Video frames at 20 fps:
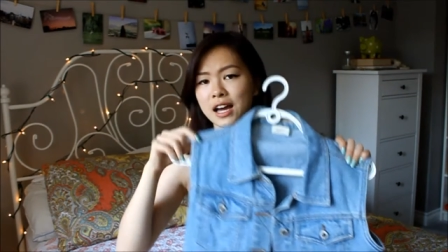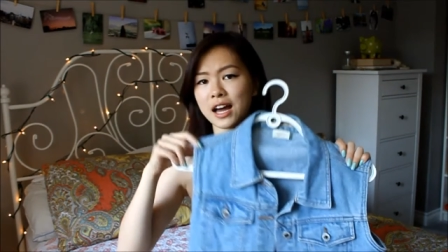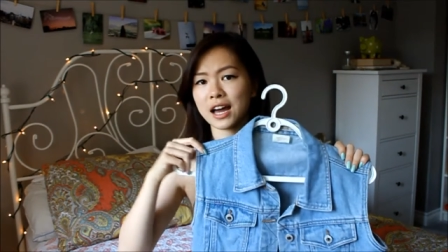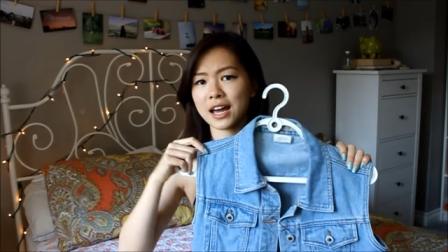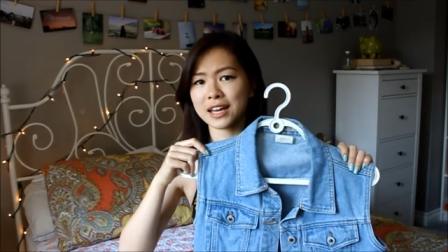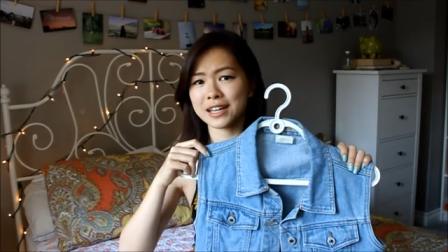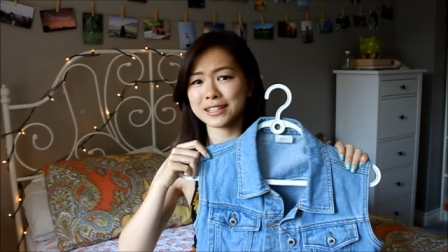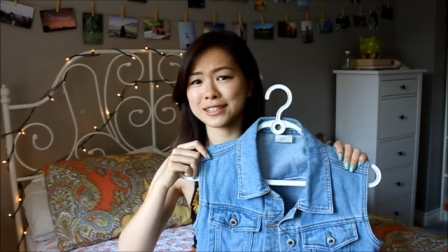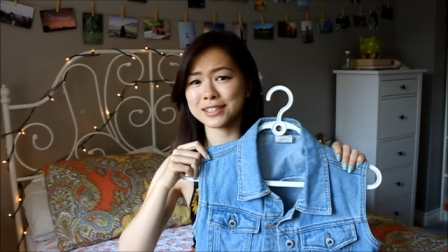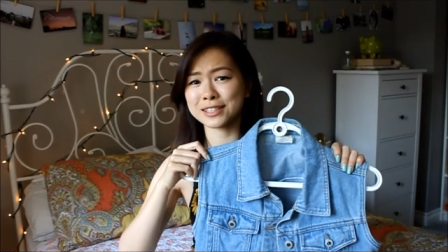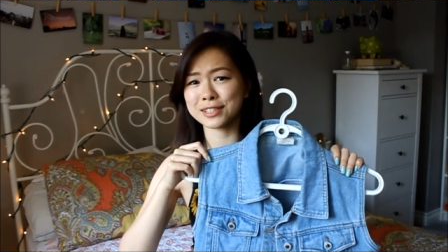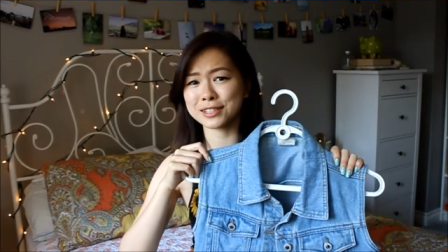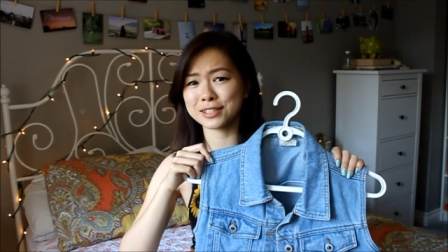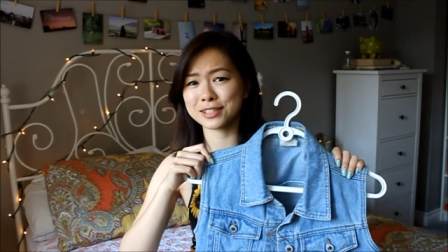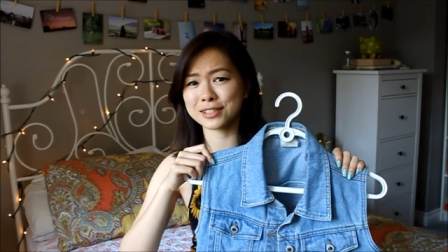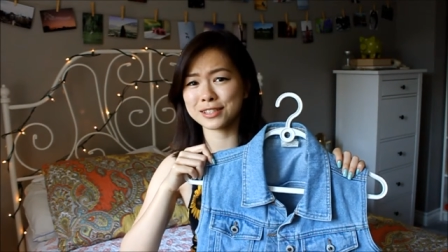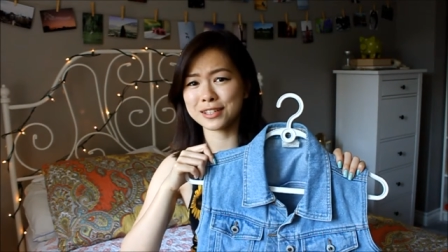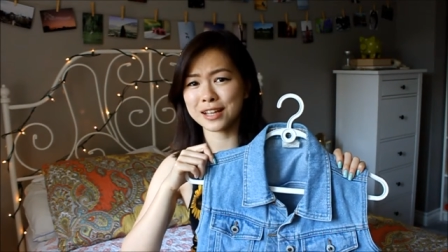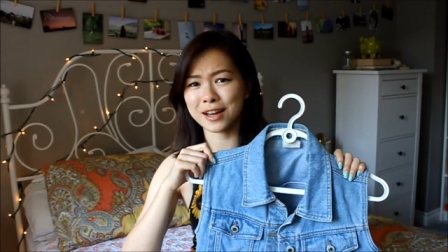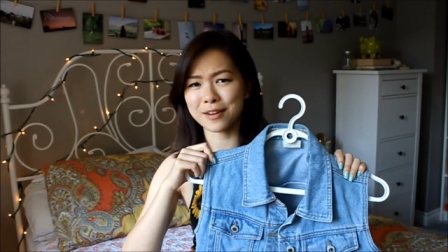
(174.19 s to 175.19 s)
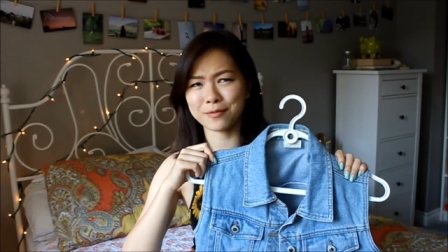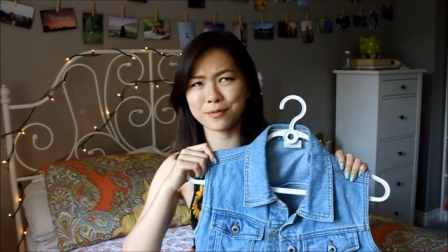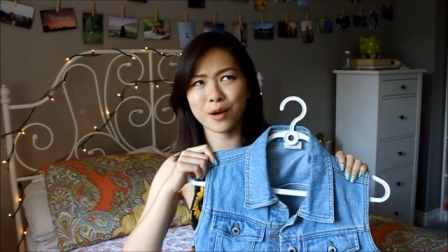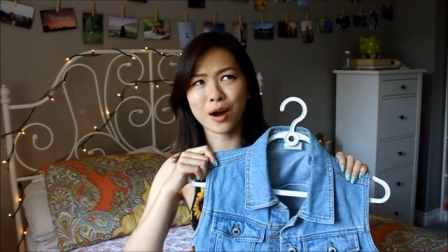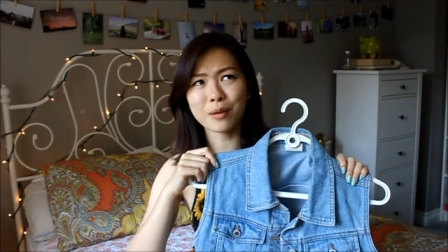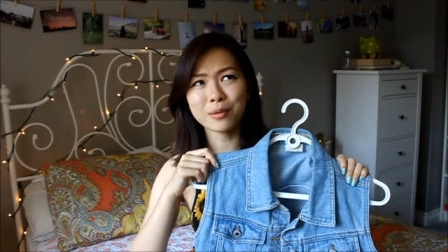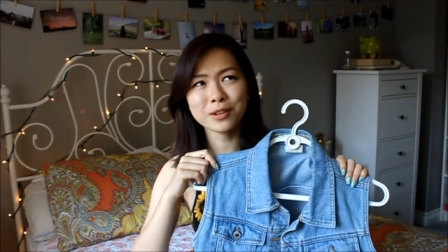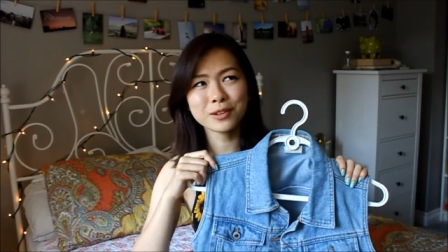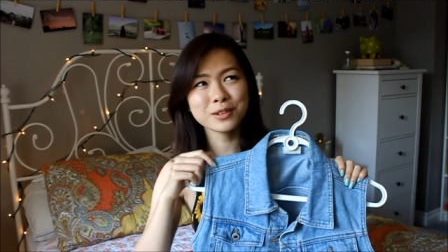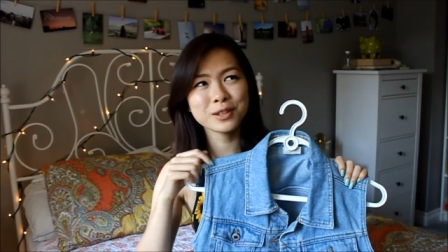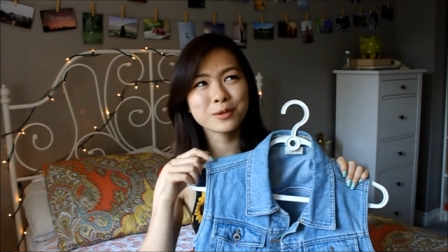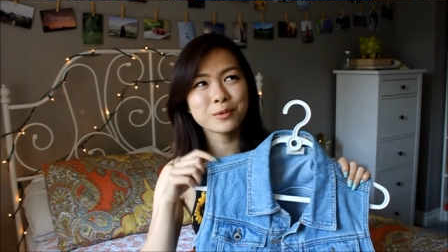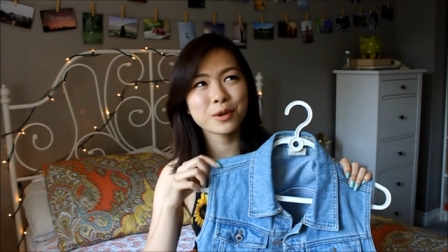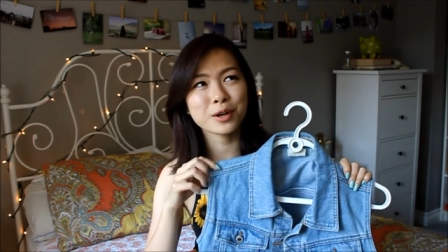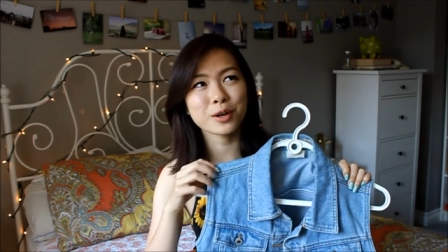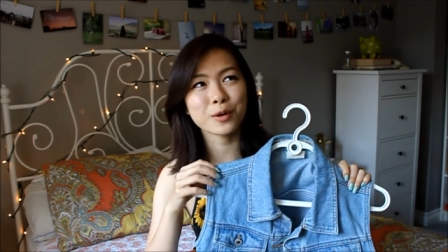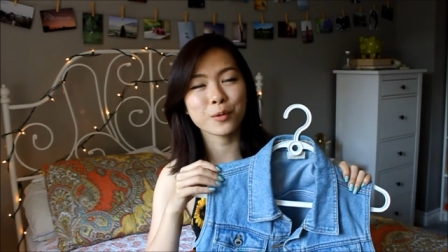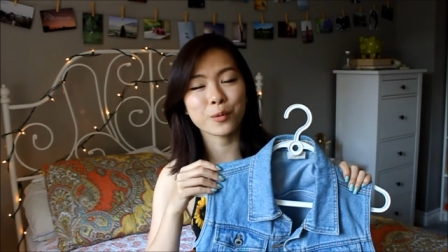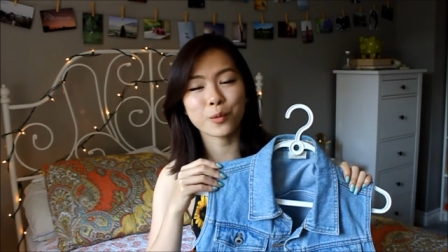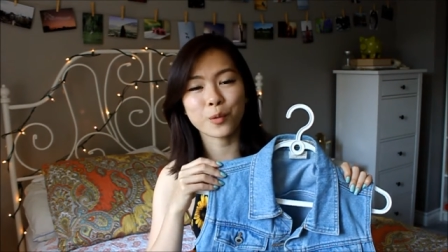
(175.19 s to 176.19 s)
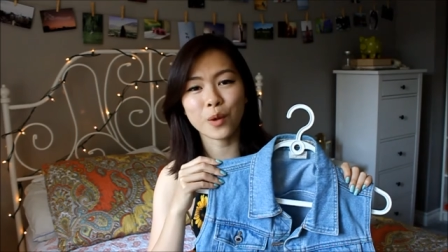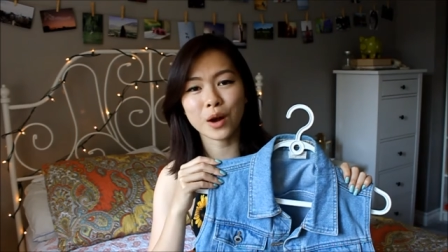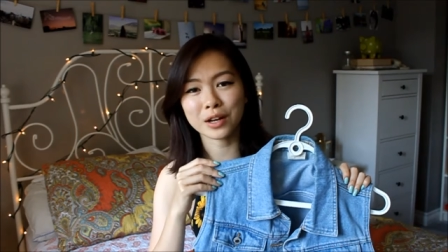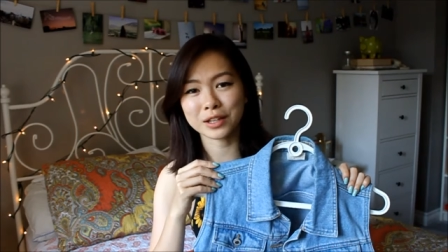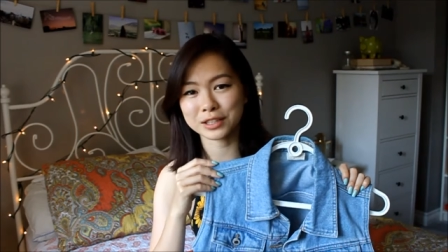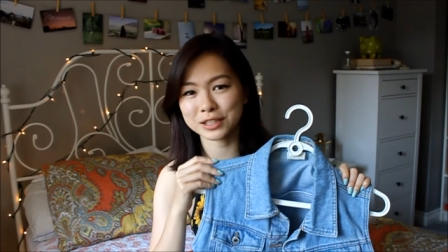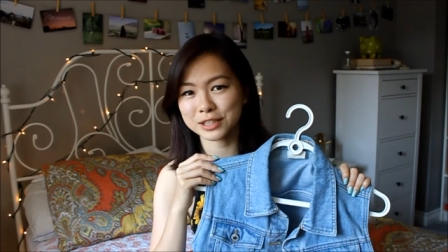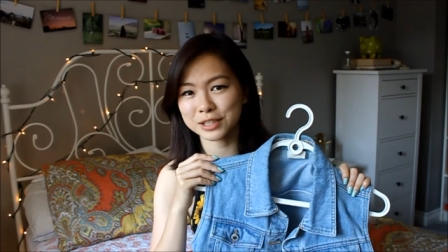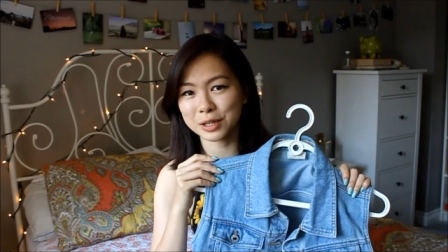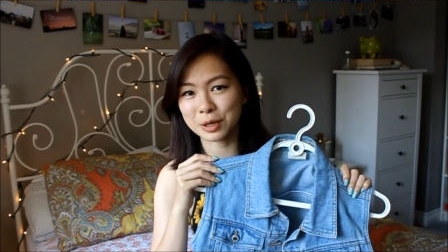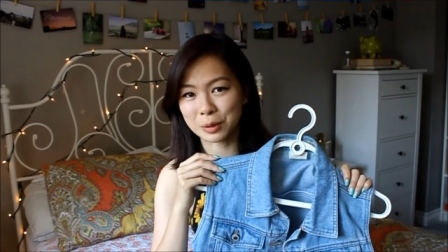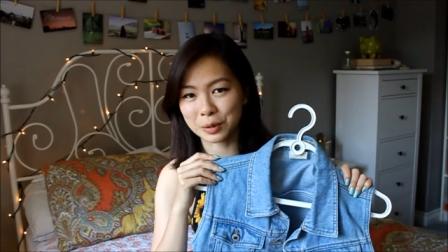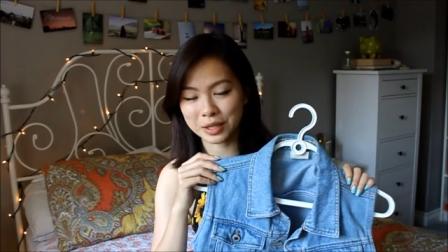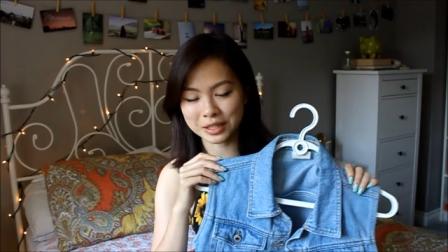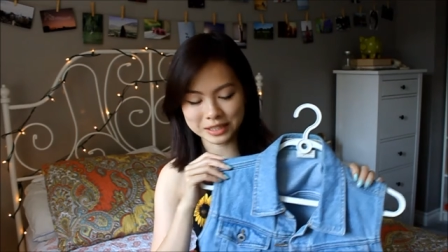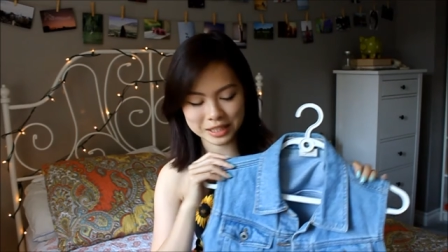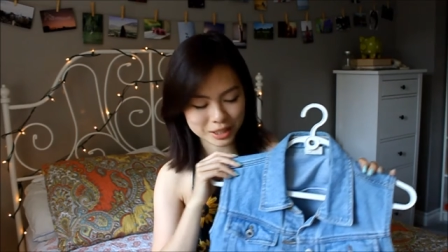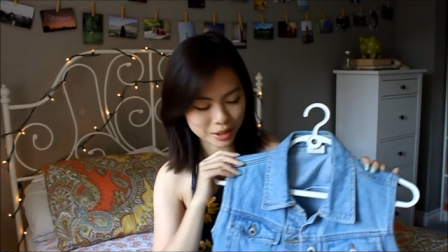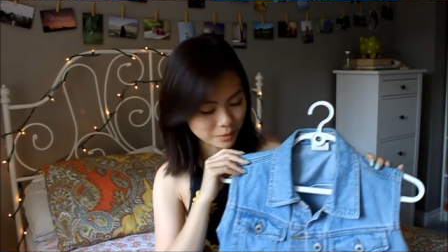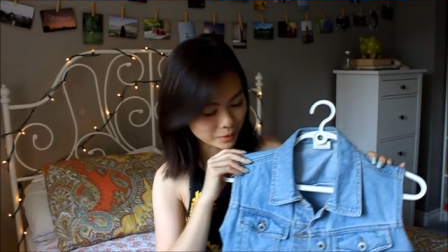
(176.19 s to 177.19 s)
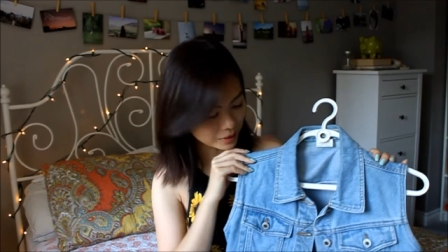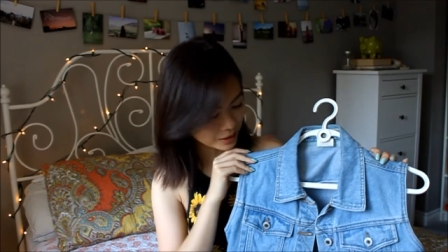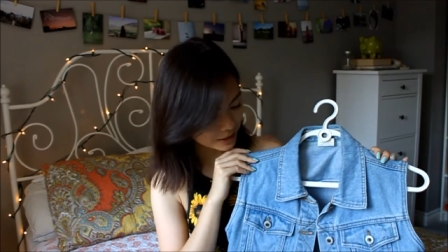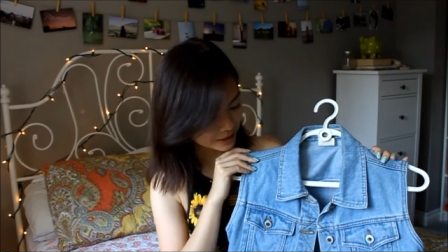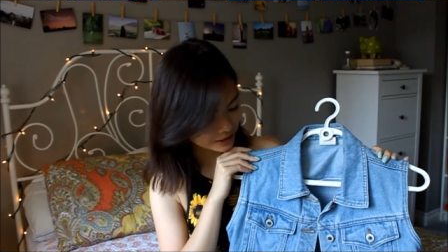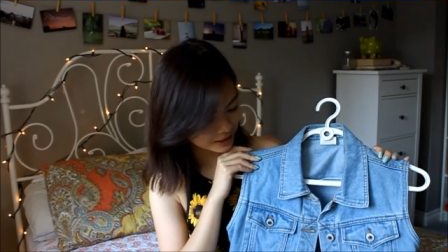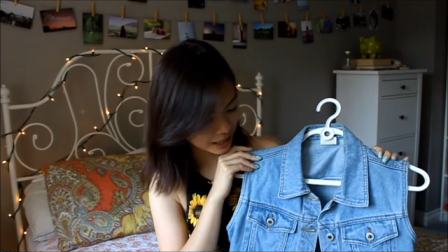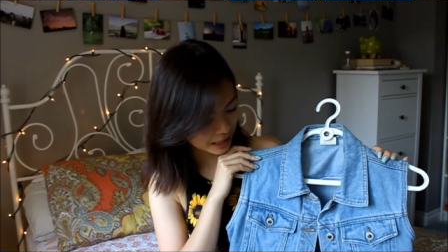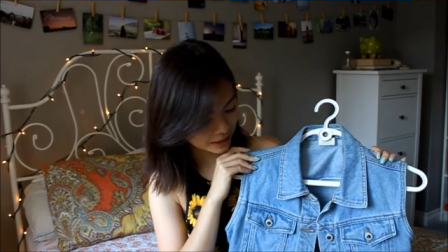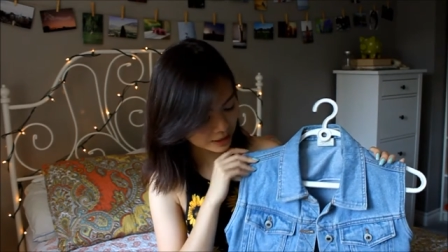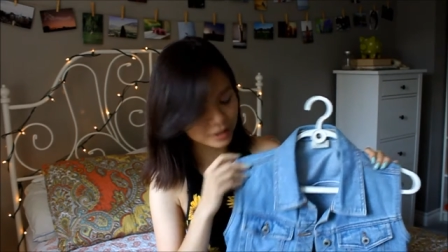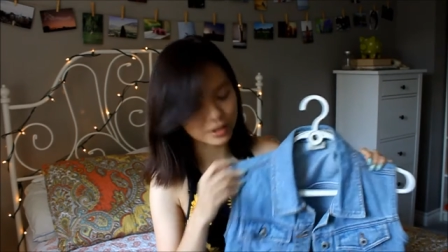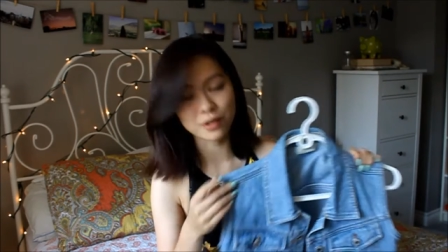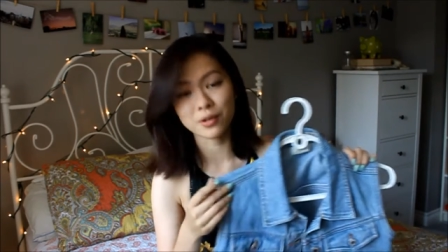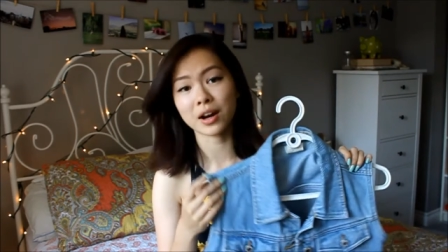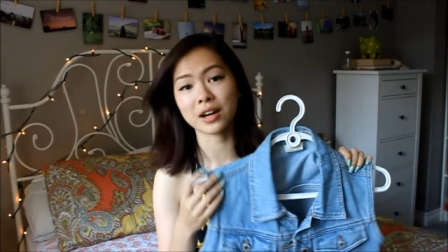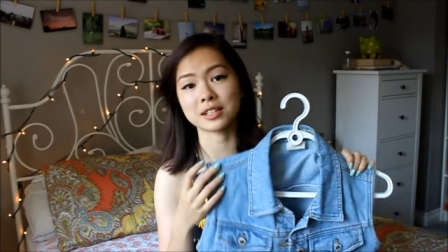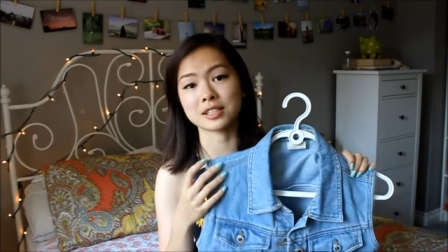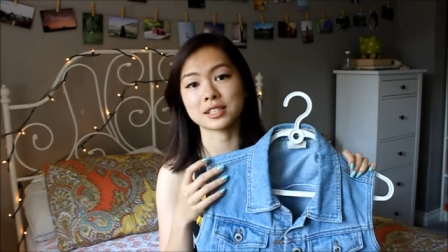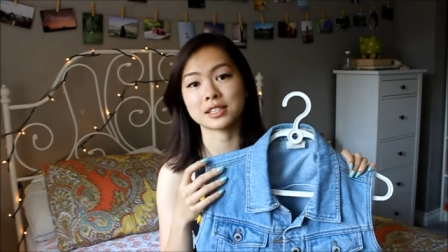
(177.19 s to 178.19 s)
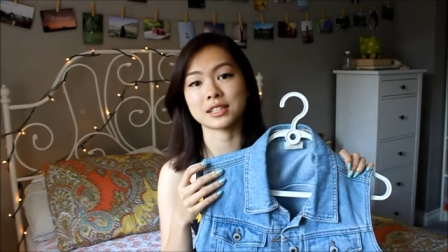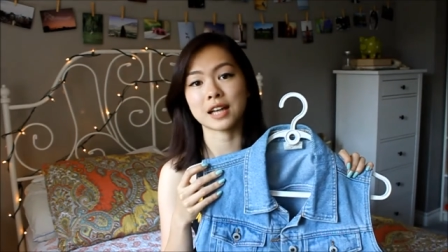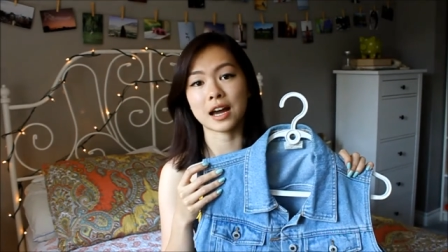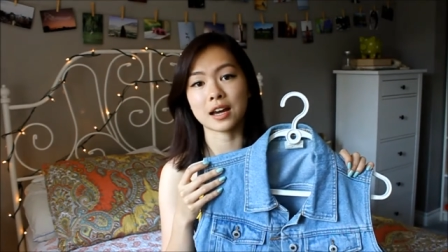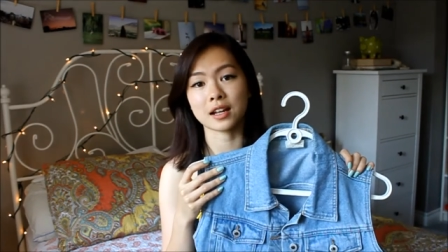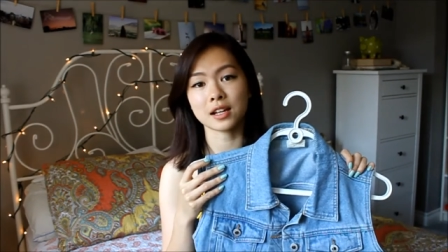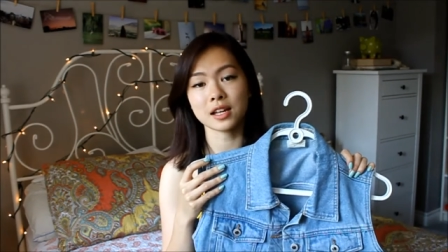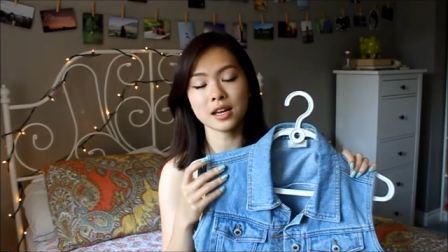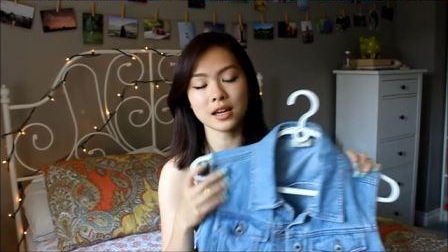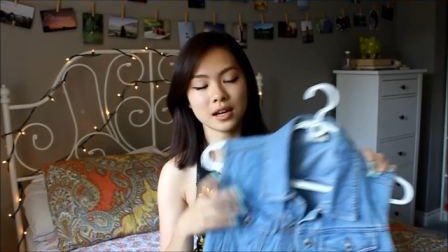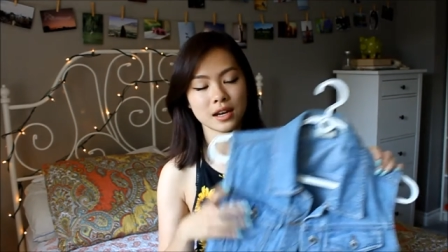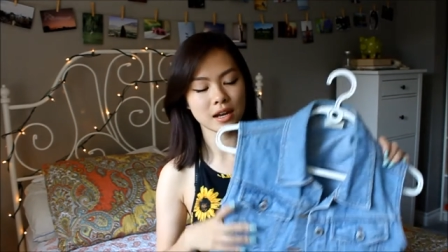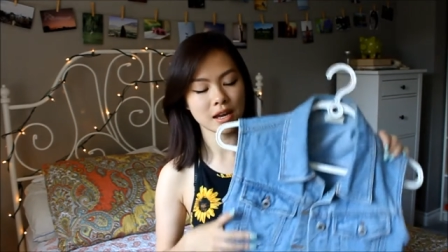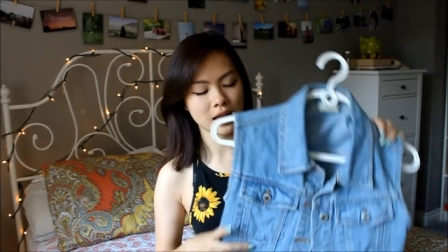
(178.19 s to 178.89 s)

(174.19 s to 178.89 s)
I, I've probably only worn it once though, because I don't exactly know how to style it,